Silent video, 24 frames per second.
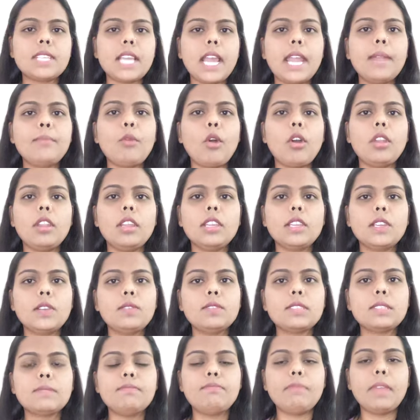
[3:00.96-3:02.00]
and
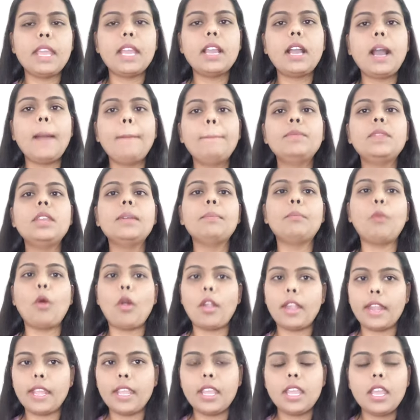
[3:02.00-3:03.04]
molecules make up the
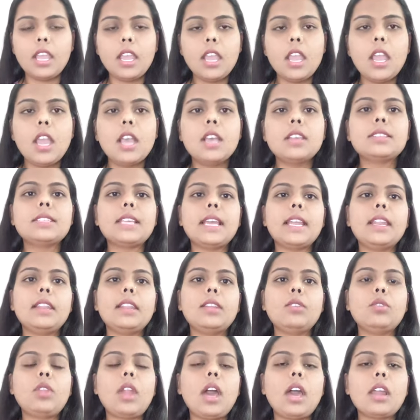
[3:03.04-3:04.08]
body.
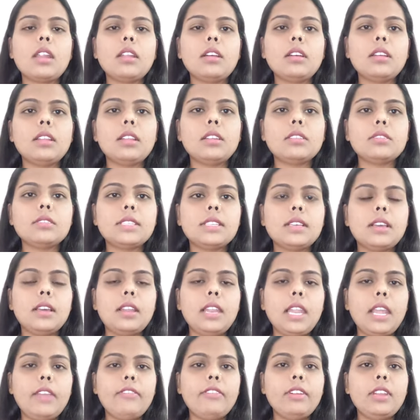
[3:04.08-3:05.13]
Cellular
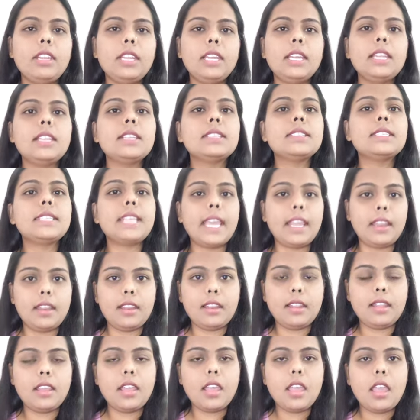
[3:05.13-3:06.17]
level, in cell,
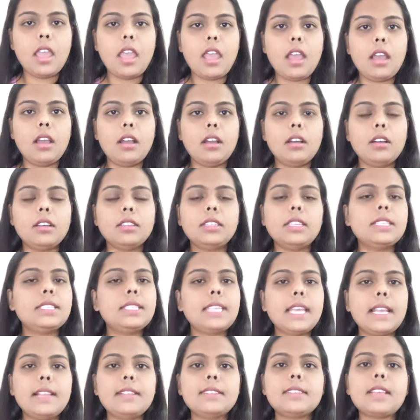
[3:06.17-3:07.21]
the
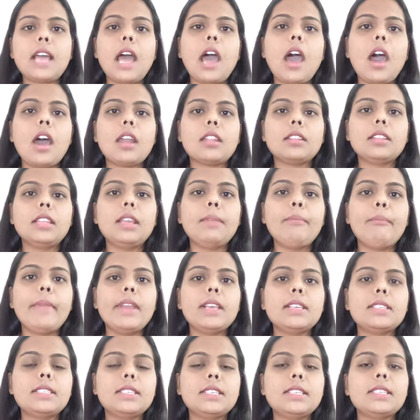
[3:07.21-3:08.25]
cells are the
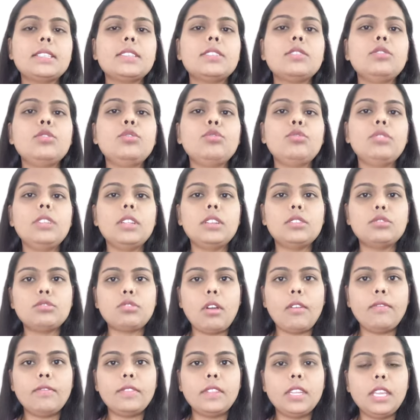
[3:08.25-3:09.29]
basis units
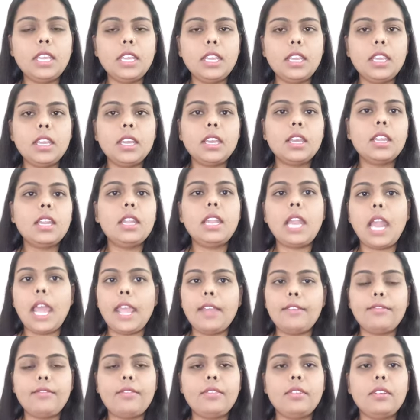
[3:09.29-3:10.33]
of the life.